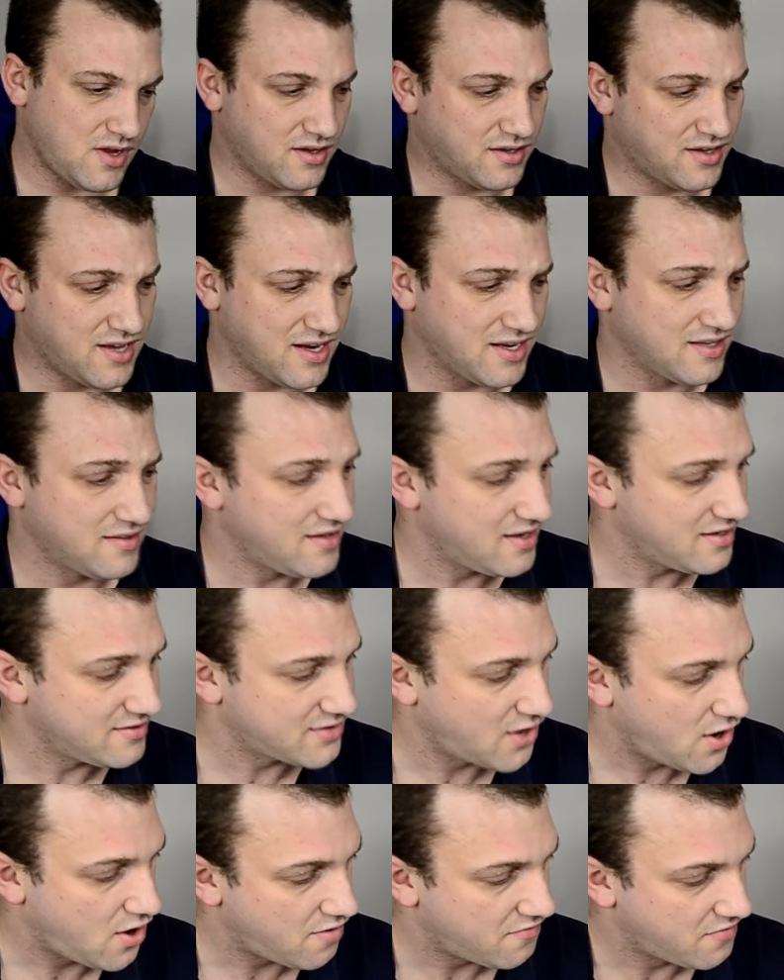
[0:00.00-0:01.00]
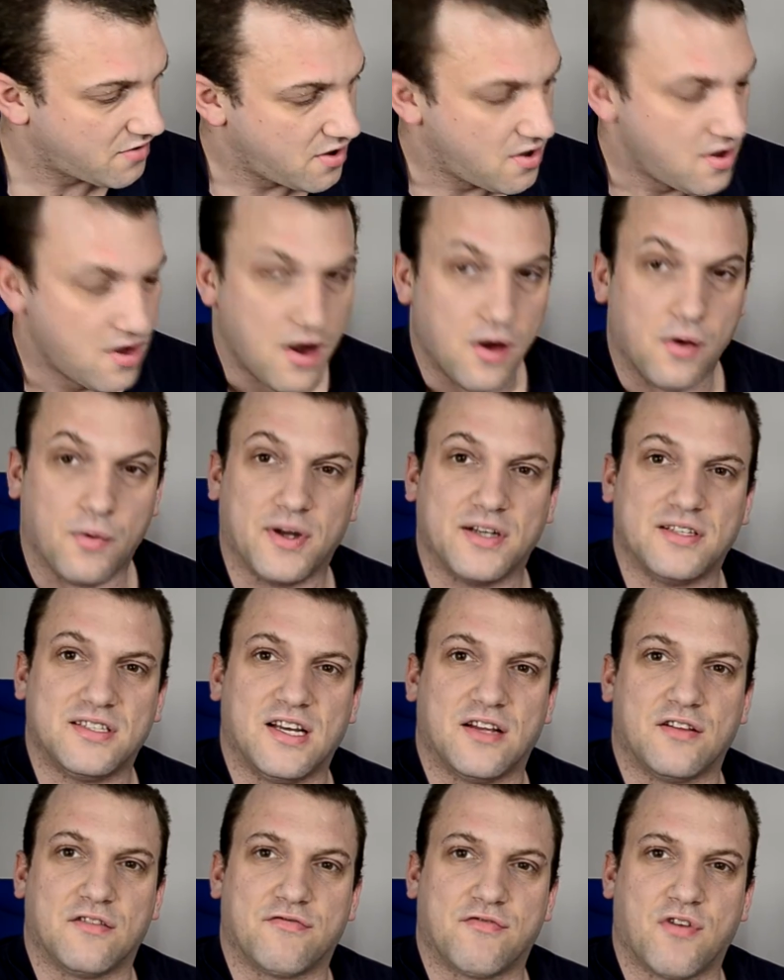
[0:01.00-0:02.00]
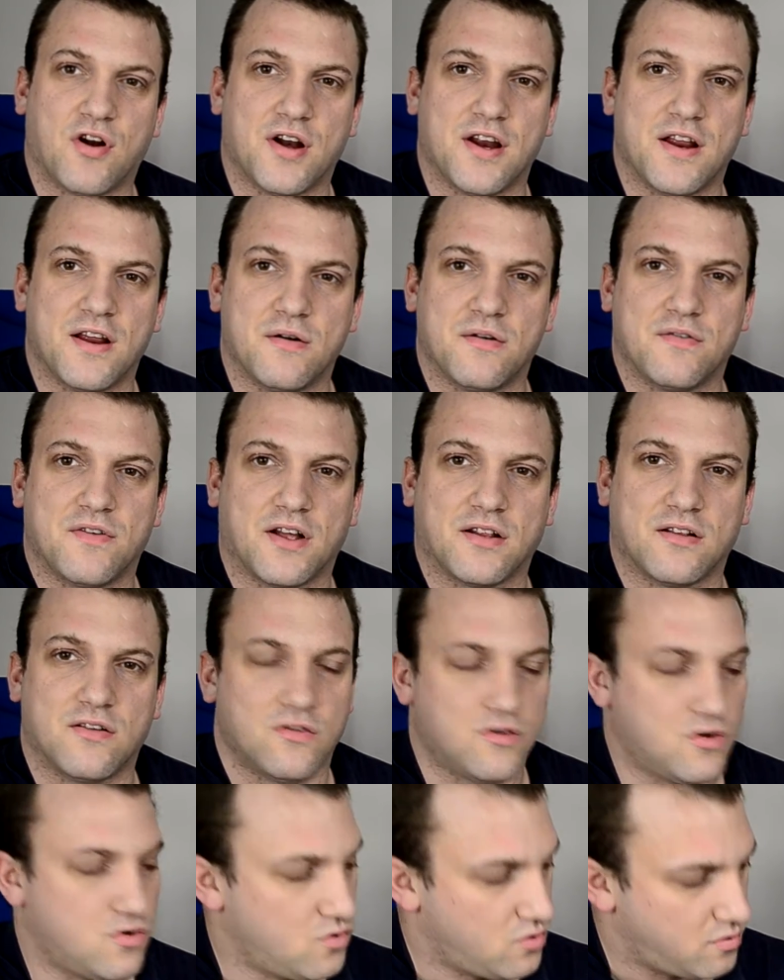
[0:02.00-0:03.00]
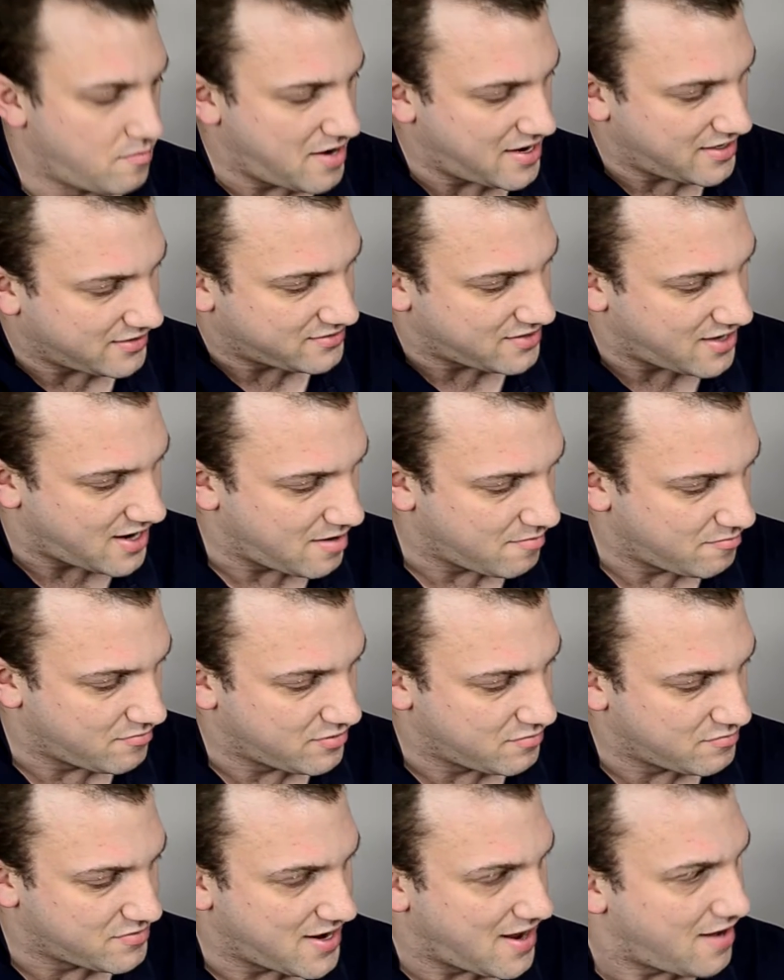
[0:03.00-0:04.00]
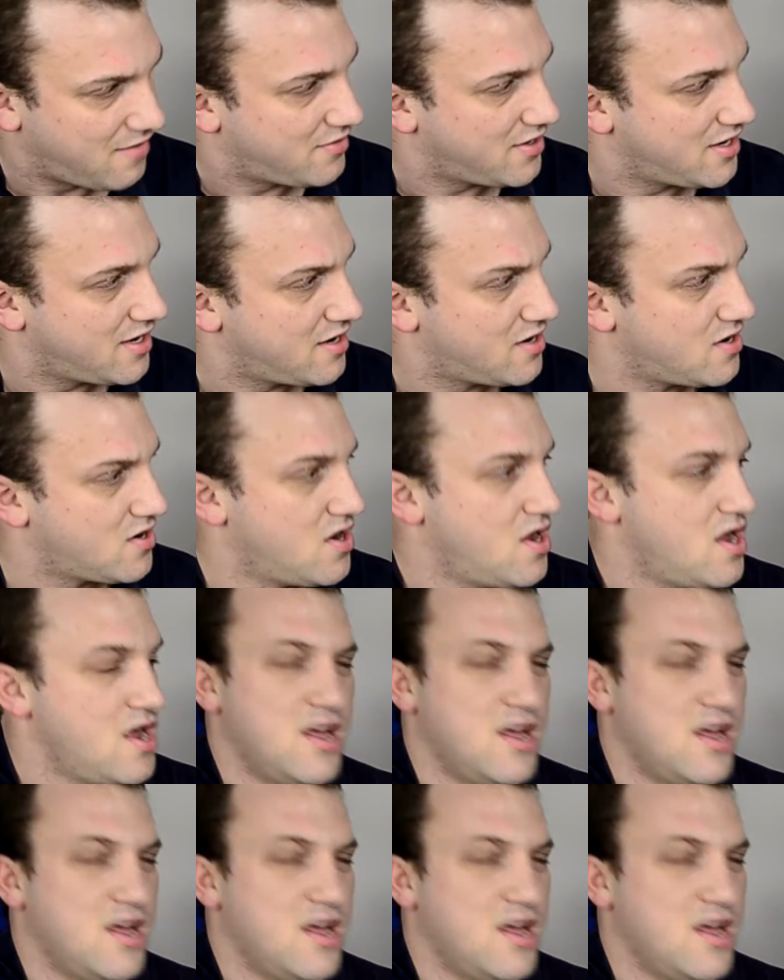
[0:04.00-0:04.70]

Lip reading: Kicking things off, we can see on the front here we've got a little Cooler Master emblem down here.